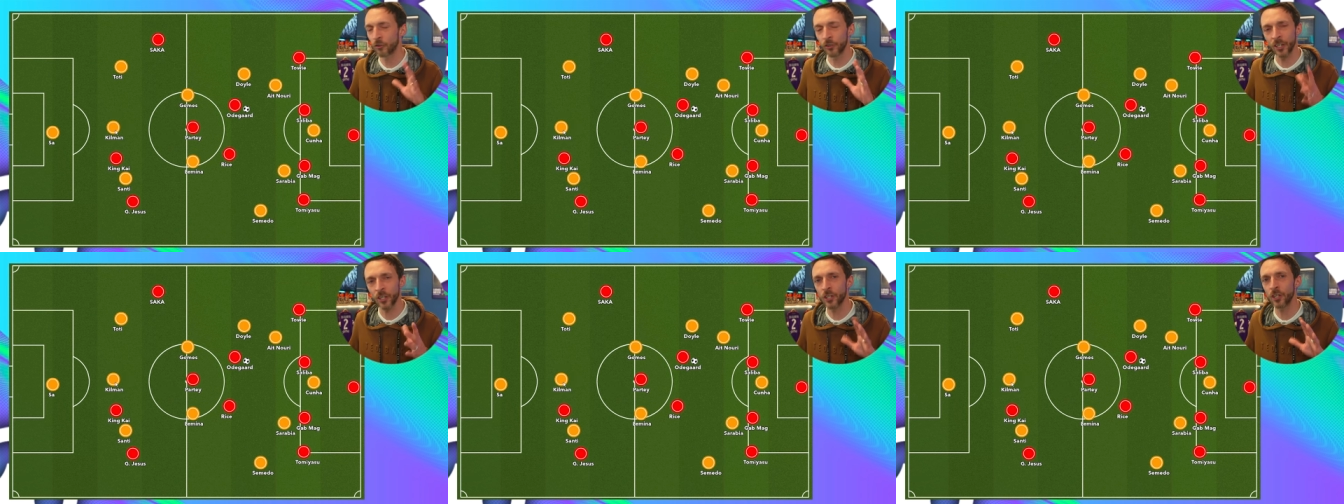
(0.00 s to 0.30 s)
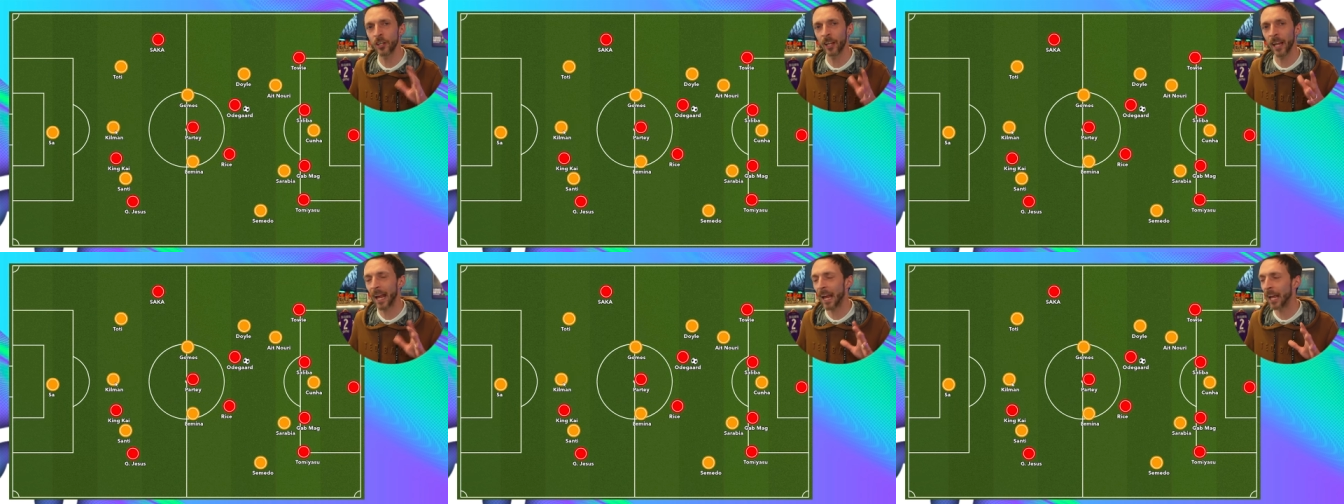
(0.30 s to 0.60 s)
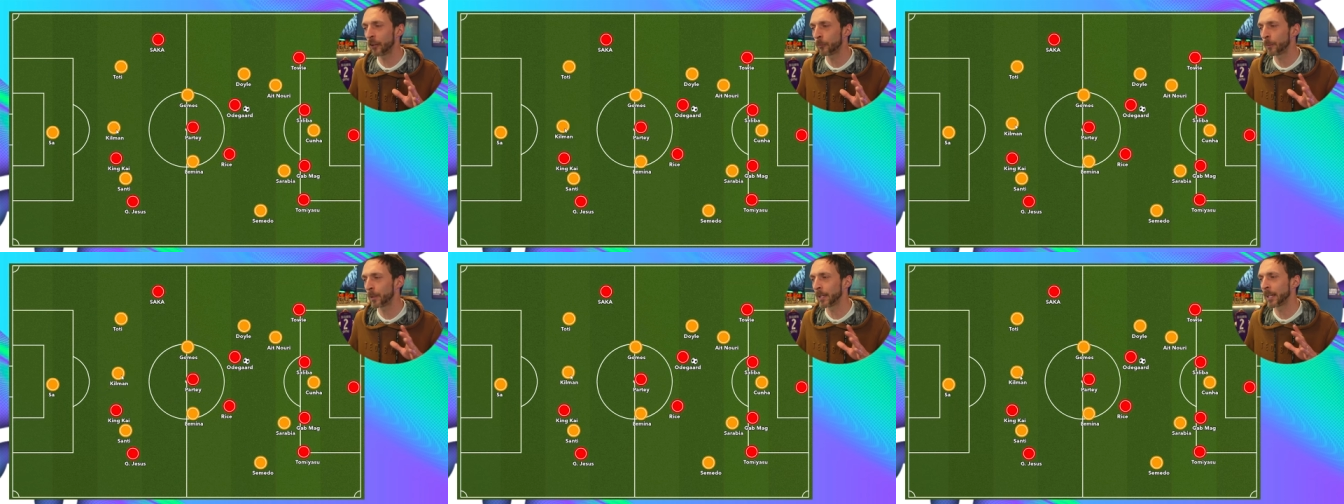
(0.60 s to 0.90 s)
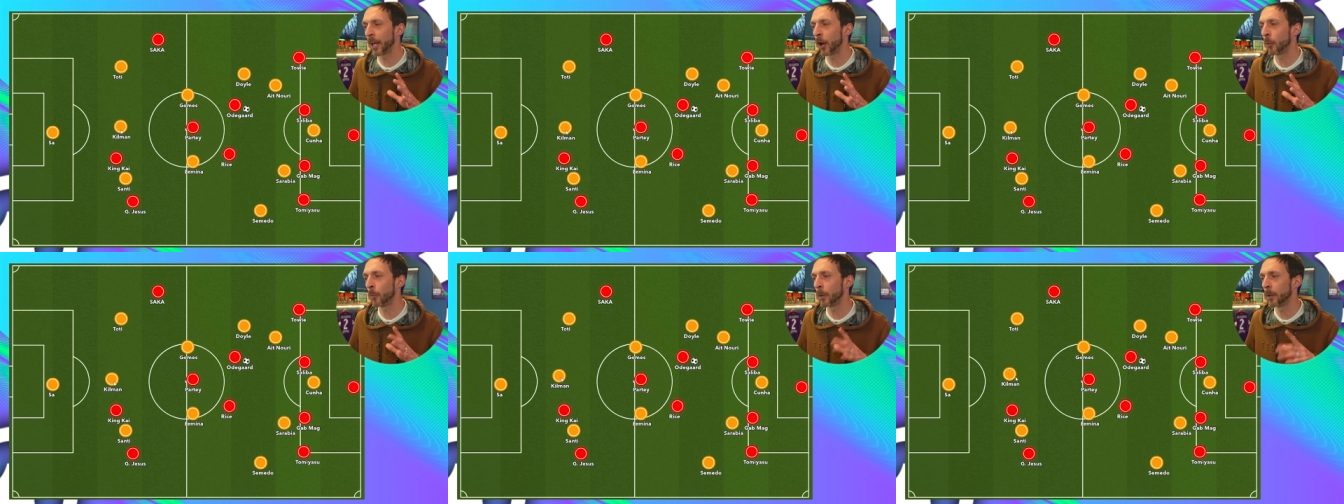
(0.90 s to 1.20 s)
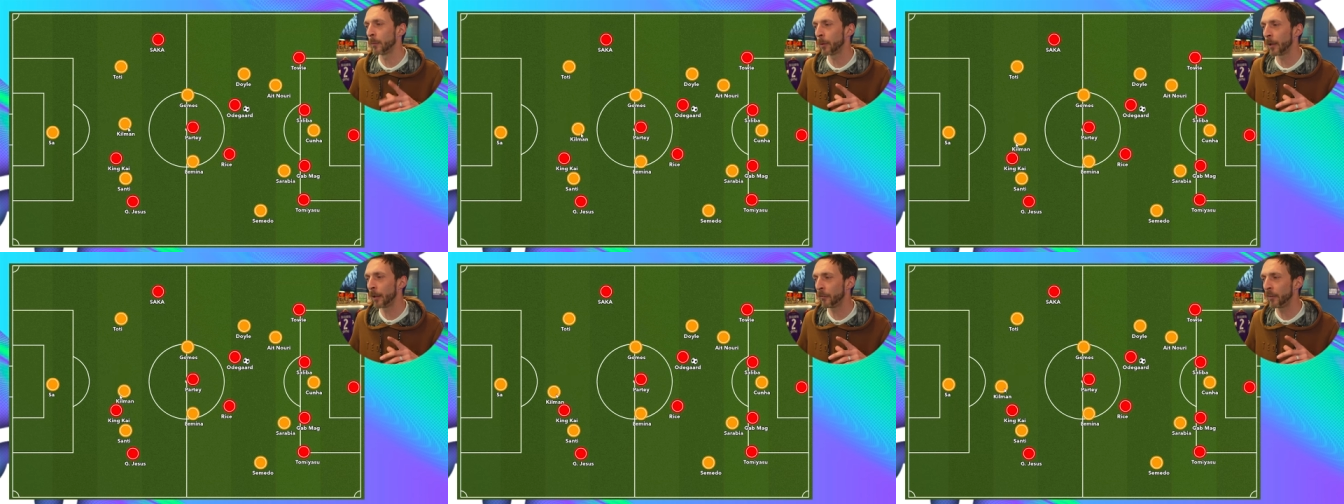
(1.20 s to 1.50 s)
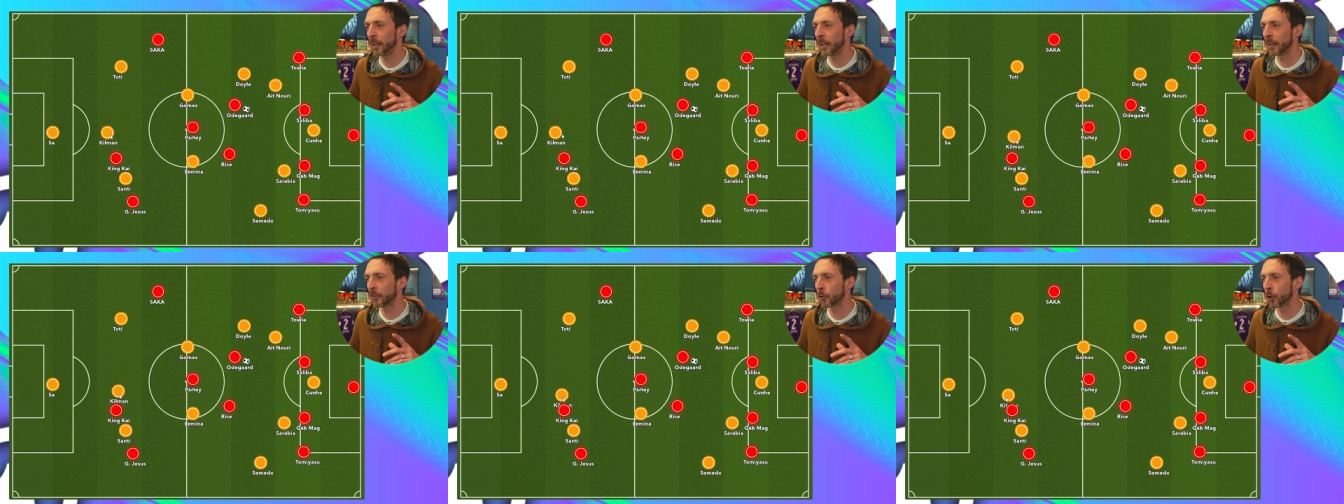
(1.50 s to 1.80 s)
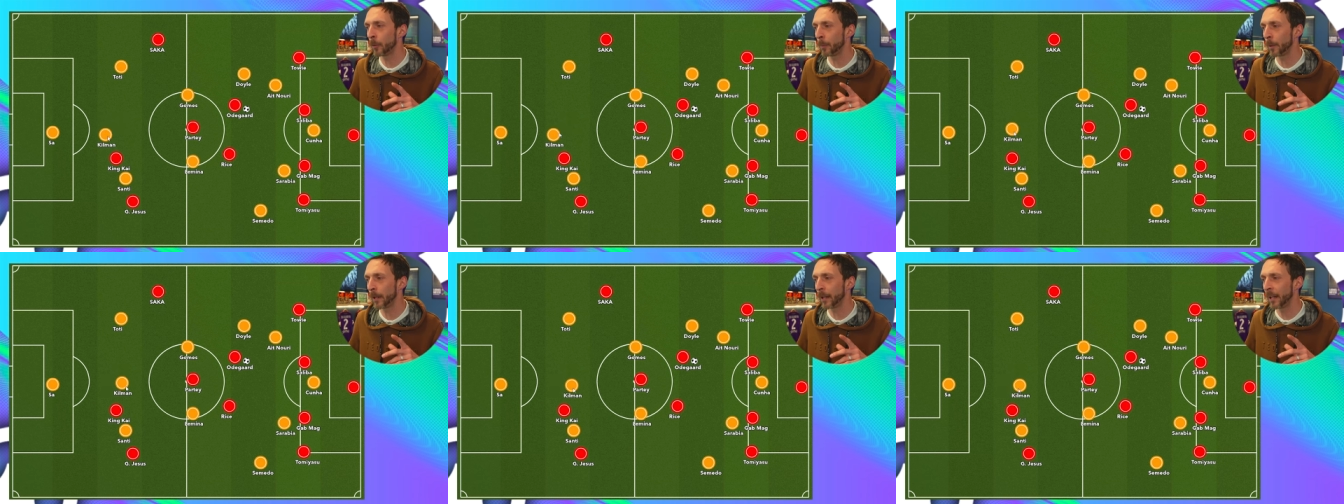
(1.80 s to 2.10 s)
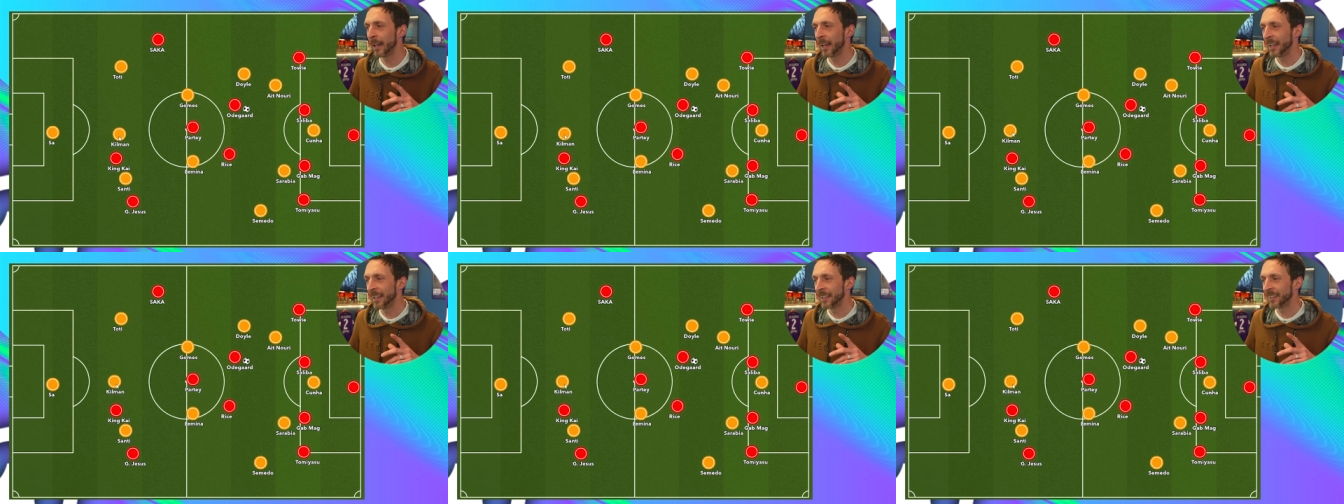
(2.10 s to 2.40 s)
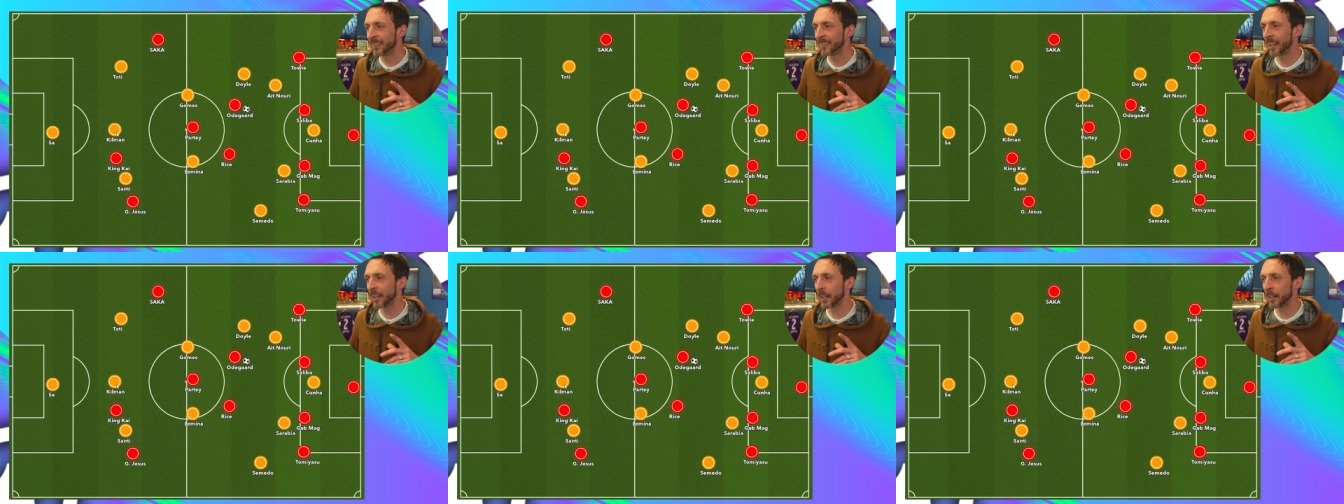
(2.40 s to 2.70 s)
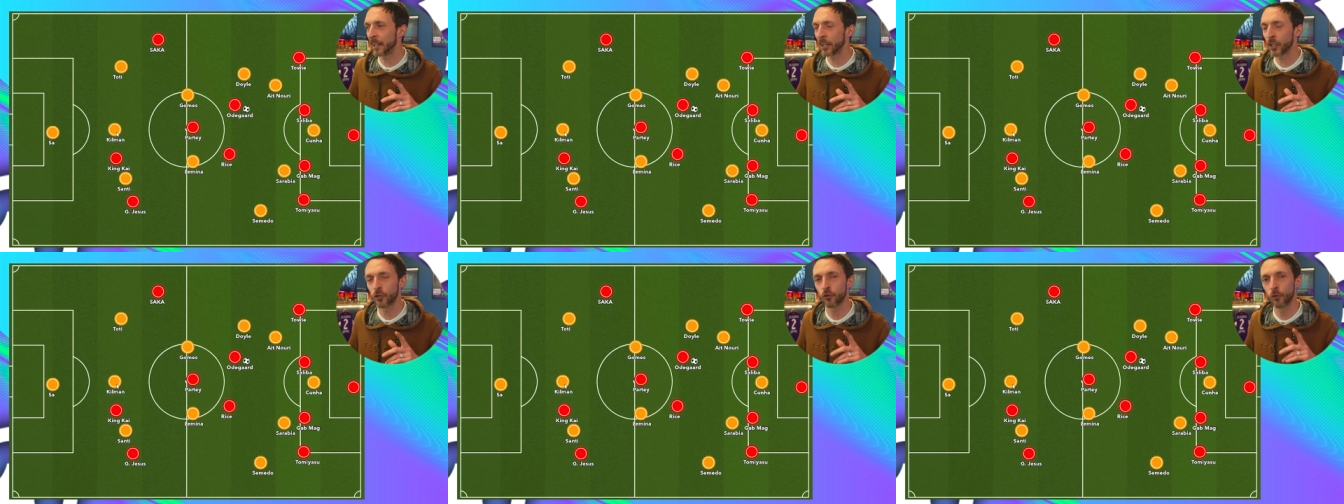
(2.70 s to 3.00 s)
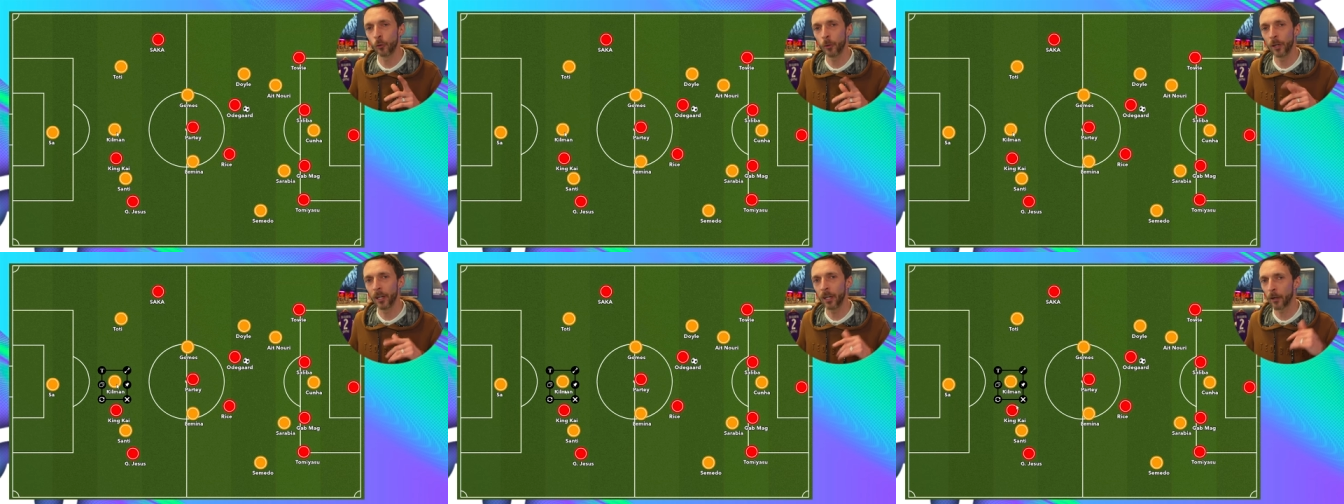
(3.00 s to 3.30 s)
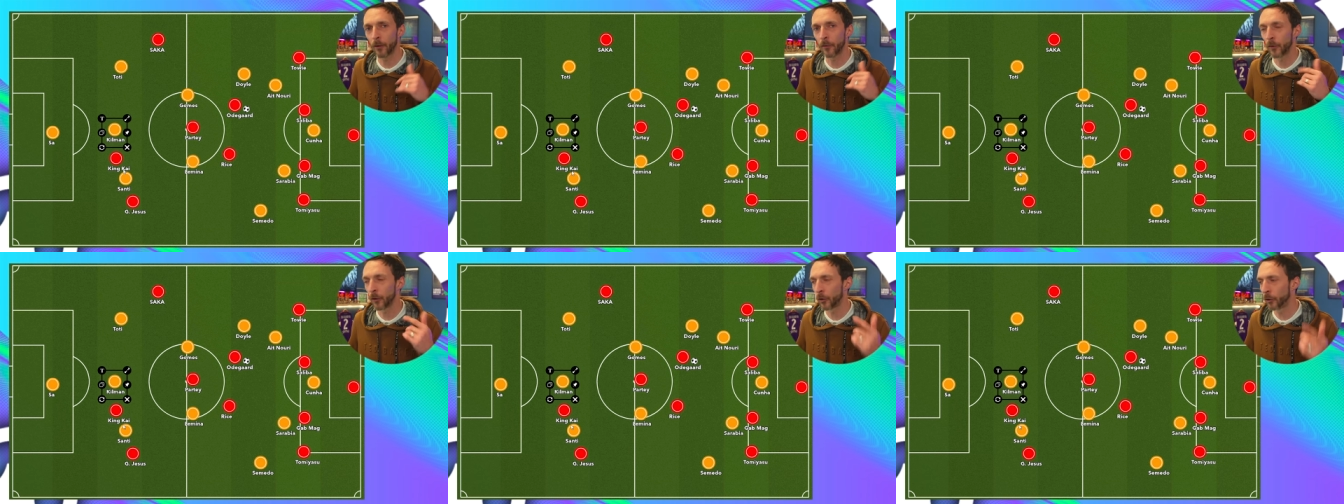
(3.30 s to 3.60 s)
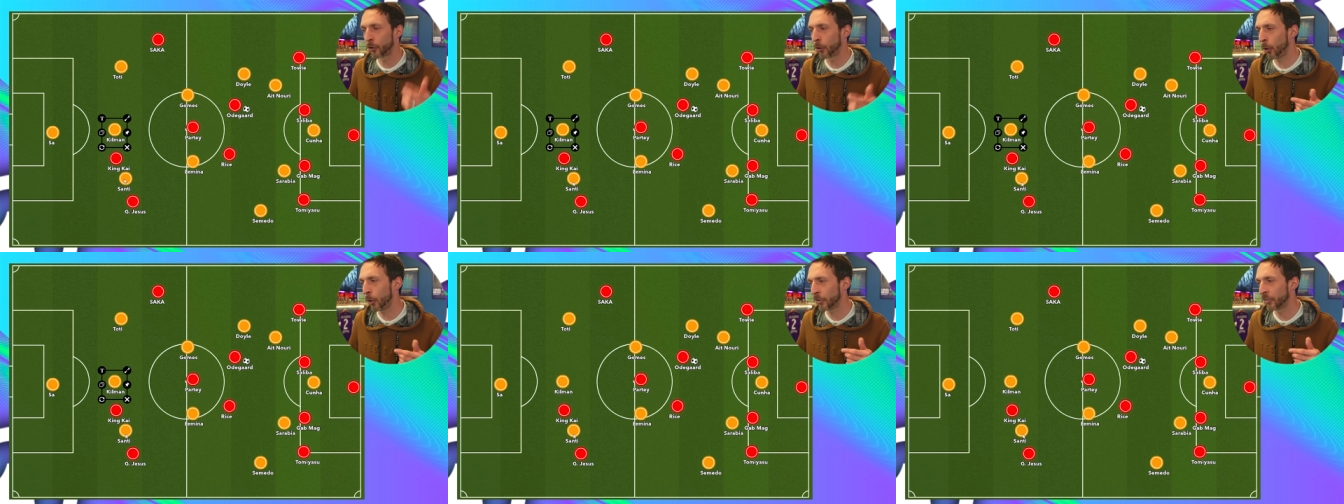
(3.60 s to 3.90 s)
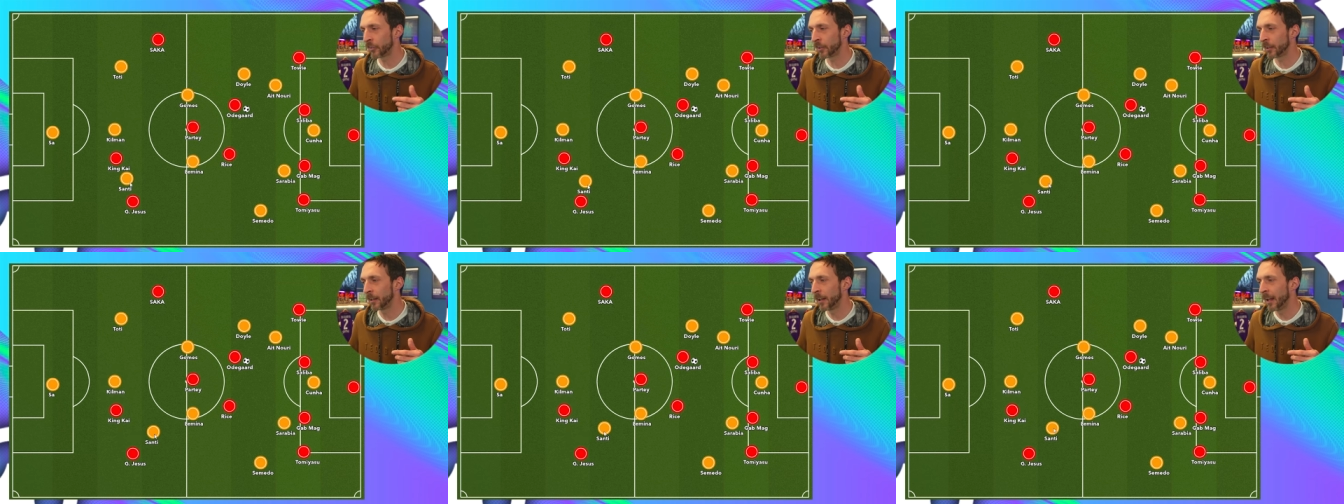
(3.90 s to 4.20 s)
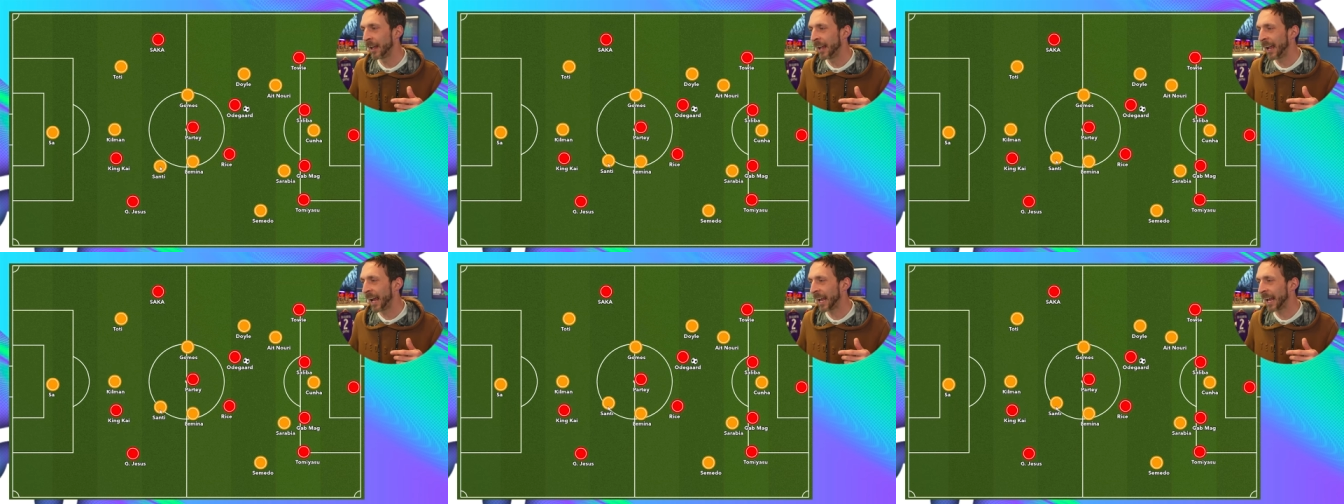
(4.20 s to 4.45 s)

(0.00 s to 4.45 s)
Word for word: Traditionally, it has been Kilman, but if he is going to be sitting in this role here for Dawson,